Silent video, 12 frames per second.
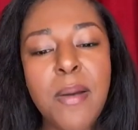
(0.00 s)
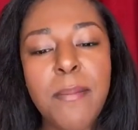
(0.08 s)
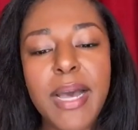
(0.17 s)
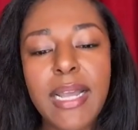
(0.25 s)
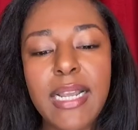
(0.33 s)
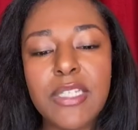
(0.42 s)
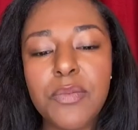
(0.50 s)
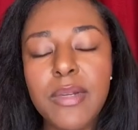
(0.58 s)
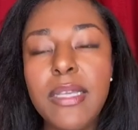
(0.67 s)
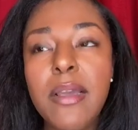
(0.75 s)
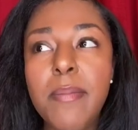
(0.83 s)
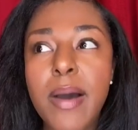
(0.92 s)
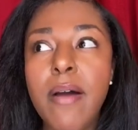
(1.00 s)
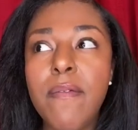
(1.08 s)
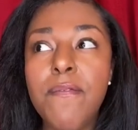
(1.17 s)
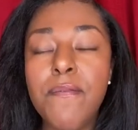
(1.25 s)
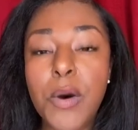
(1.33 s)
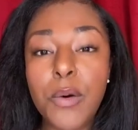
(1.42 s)
But it's really about
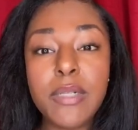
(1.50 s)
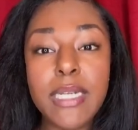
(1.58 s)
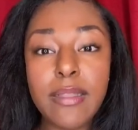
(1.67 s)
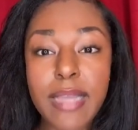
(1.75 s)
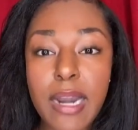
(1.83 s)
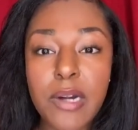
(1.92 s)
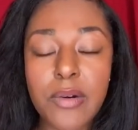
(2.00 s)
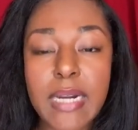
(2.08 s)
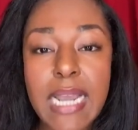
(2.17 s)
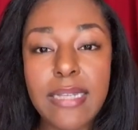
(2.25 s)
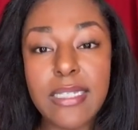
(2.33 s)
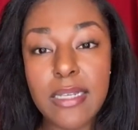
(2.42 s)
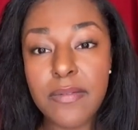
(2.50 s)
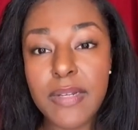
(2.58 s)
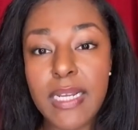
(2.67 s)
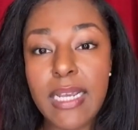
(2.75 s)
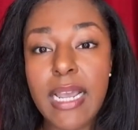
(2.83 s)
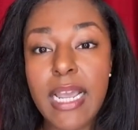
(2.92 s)
folding that
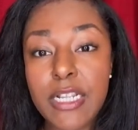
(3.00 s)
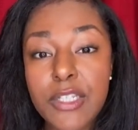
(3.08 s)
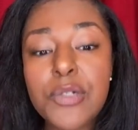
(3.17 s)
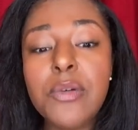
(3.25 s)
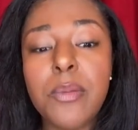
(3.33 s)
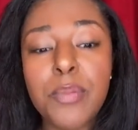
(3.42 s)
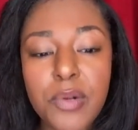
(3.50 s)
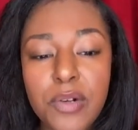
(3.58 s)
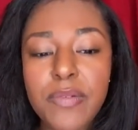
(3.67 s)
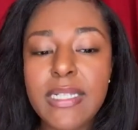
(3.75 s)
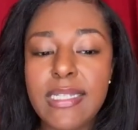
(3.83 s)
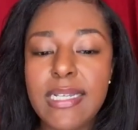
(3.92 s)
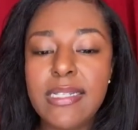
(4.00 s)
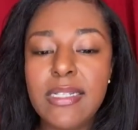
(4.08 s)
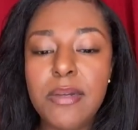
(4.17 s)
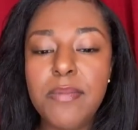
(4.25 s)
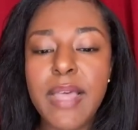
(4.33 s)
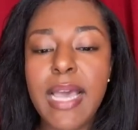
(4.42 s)
creativity into a proven
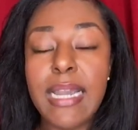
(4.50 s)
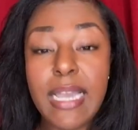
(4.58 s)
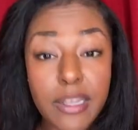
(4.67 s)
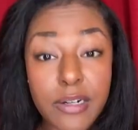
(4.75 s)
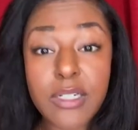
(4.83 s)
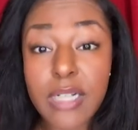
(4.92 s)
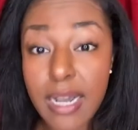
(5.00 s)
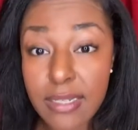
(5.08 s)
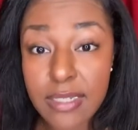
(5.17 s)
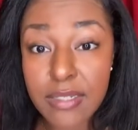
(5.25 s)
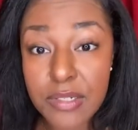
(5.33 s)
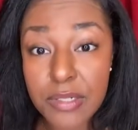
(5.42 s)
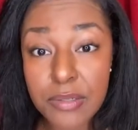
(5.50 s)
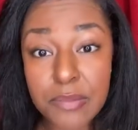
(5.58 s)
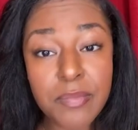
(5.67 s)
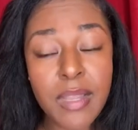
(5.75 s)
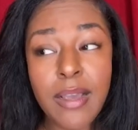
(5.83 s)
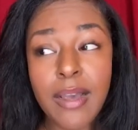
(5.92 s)
system that energizes you,
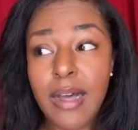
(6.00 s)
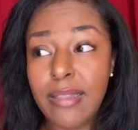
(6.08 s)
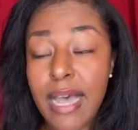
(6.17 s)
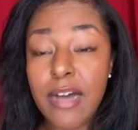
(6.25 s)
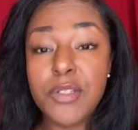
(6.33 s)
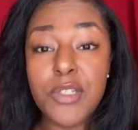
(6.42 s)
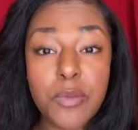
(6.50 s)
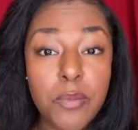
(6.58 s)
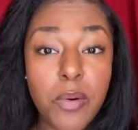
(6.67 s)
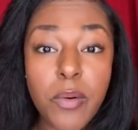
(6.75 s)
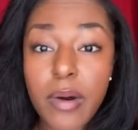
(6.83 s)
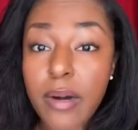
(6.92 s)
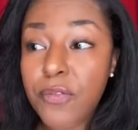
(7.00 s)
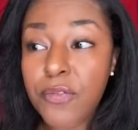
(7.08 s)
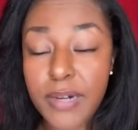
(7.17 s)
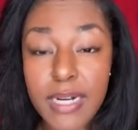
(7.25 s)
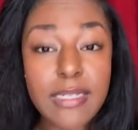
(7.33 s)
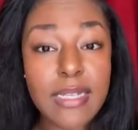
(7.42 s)
allows you more
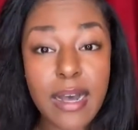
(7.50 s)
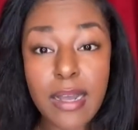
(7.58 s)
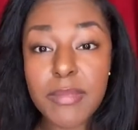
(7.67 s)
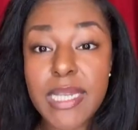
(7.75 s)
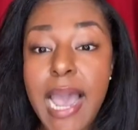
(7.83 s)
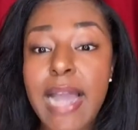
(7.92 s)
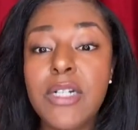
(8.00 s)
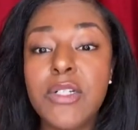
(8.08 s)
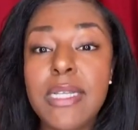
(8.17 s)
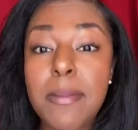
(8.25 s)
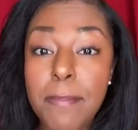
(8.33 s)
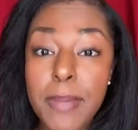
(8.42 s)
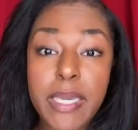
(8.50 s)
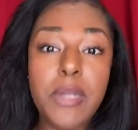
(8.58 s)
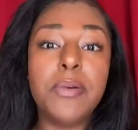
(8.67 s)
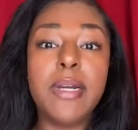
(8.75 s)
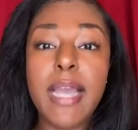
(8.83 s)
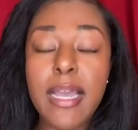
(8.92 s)
free time to actually be
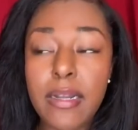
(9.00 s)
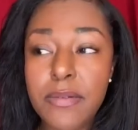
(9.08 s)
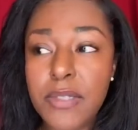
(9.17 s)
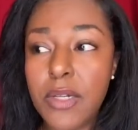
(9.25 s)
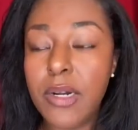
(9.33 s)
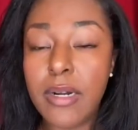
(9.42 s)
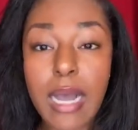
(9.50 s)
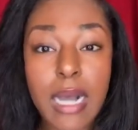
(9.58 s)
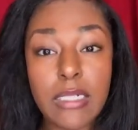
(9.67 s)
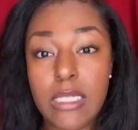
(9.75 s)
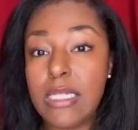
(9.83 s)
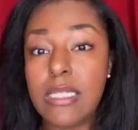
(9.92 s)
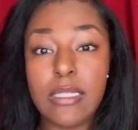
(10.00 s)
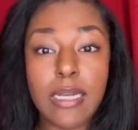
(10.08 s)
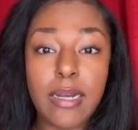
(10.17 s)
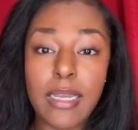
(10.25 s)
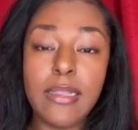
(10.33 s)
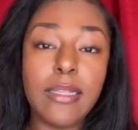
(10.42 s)
creative. So you're not just
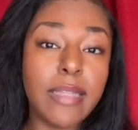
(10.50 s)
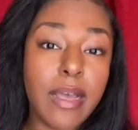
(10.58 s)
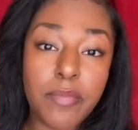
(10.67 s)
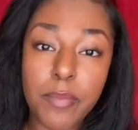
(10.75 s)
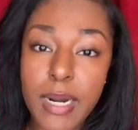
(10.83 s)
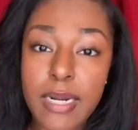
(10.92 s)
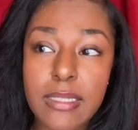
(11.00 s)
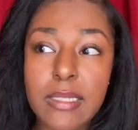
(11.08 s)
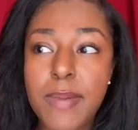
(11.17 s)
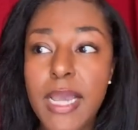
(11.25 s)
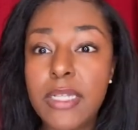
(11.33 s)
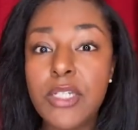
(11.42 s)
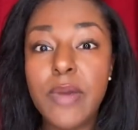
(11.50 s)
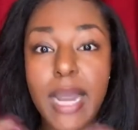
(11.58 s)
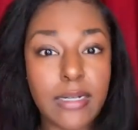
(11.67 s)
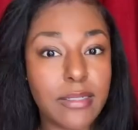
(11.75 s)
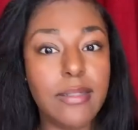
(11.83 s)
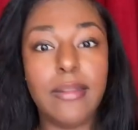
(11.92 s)
stuck in the left brain space. You
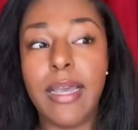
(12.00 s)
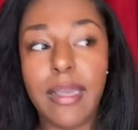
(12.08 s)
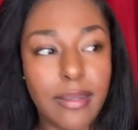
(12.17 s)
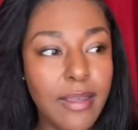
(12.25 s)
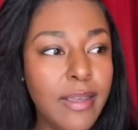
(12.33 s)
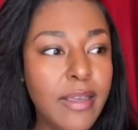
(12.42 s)
actually like